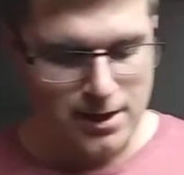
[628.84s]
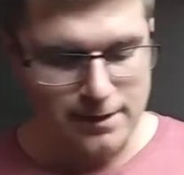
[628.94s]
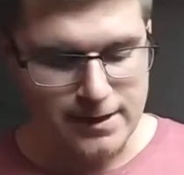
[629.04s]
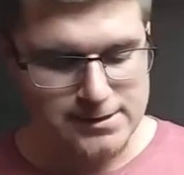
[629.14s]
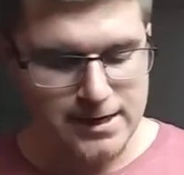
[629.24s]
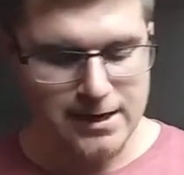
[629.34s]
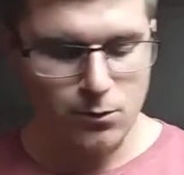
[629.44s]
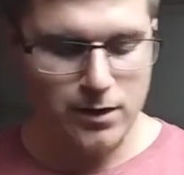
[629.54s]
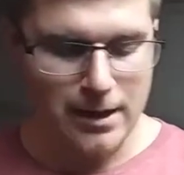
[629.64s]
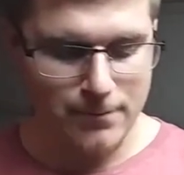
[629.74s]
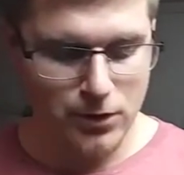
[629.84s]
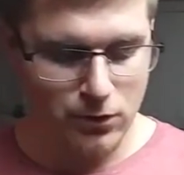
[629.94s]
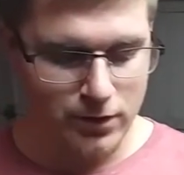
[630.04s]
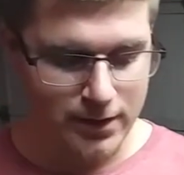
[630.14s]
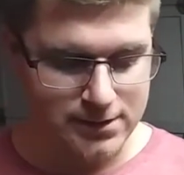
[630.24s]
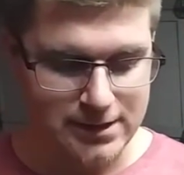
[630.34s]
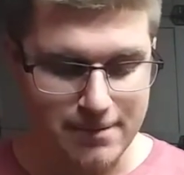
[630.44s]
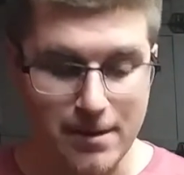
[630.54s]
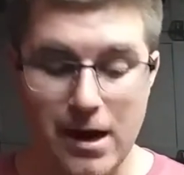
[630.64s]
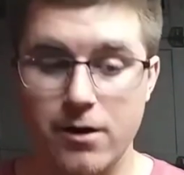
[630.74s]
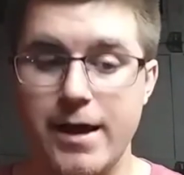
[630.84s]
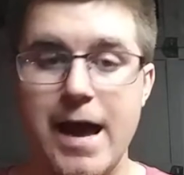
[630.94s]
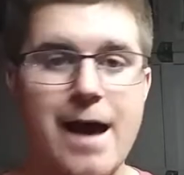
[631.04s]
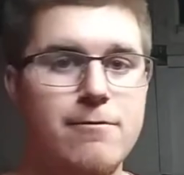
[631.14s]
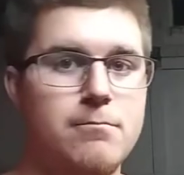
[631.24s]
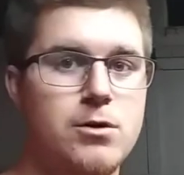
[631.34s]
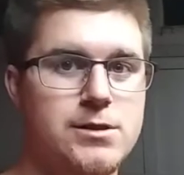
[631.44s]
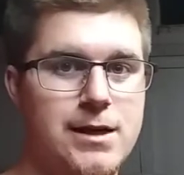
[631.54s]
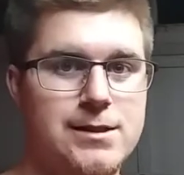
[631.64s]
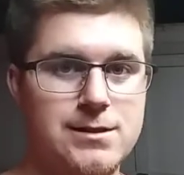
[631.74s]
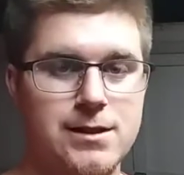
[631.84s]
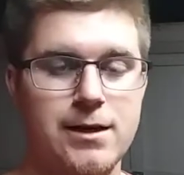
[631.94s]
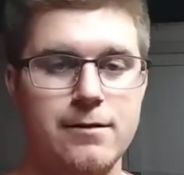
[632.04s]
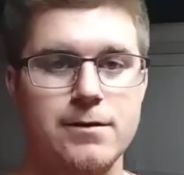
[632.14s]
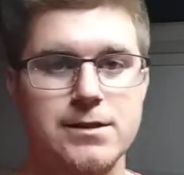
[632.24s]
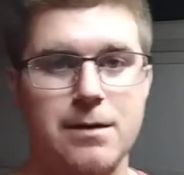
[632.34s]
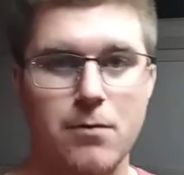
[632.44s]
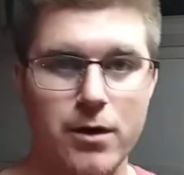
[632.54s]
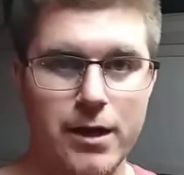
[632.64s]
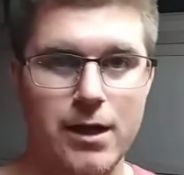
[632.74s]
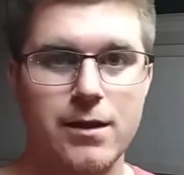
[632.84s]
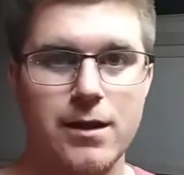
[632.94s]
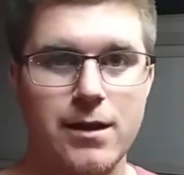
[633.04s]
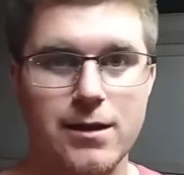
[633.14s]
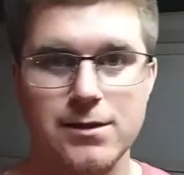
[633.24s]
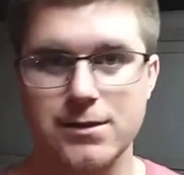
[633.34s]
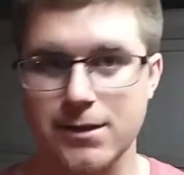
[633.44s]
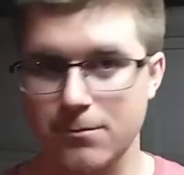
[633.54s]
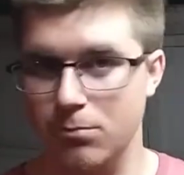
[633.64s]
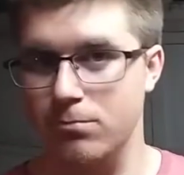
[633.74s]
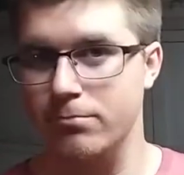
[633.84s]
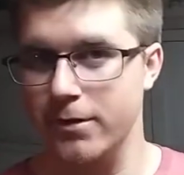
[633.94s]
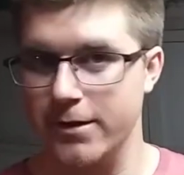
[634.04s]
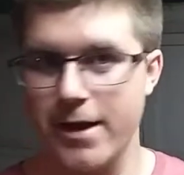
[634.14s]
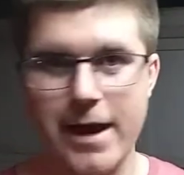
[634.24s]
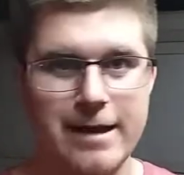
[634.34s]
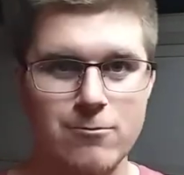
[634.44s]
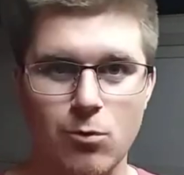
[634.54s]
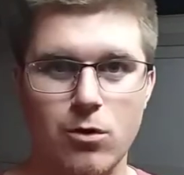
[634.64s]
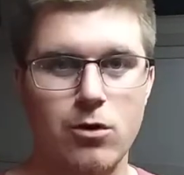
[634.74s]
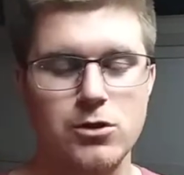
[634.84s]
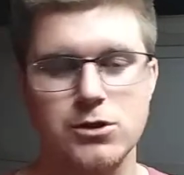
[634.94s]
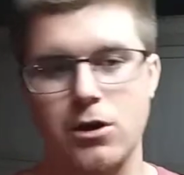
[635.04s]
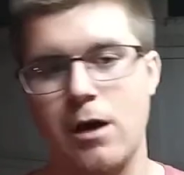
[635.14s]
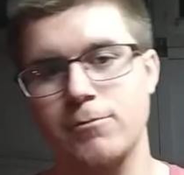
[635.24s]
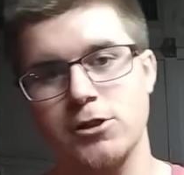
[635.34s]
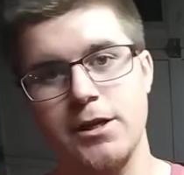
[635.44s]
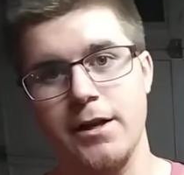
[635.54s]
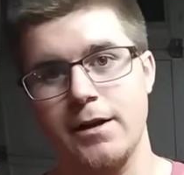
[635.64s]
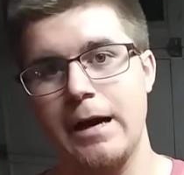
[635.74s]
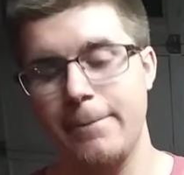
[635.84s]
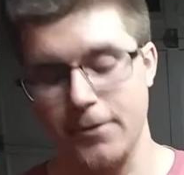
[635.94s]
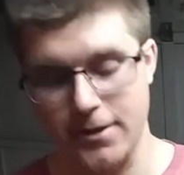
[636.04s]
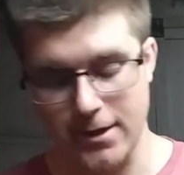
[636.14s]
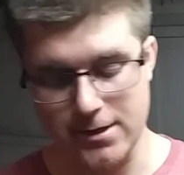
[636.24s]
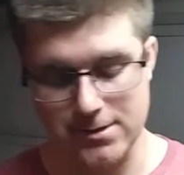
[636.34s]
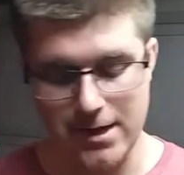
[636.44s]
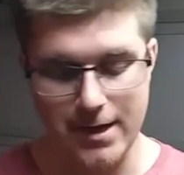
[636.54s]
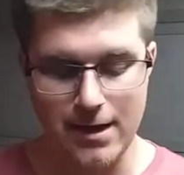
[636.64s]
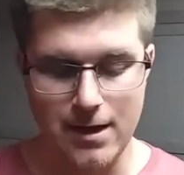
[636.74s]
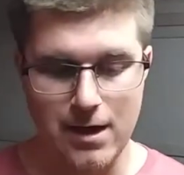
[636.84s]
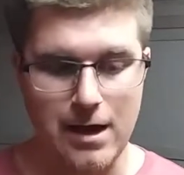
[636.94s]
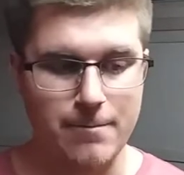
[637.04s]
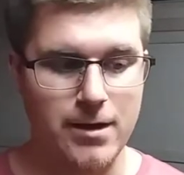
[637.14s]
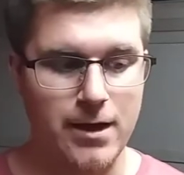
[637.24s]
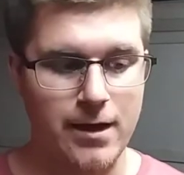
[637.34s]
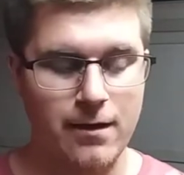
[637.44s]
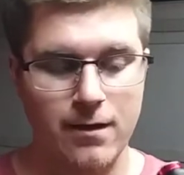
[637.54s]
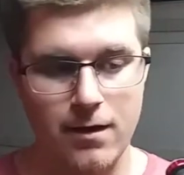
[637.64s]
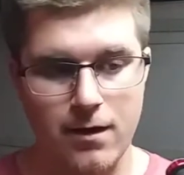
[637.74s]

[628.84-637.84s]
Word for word: that's kind of what I'm doing, except I already have most of that stuff because I'm already in the EDC game world. So I'm just getting a couple things. Like I'm getting,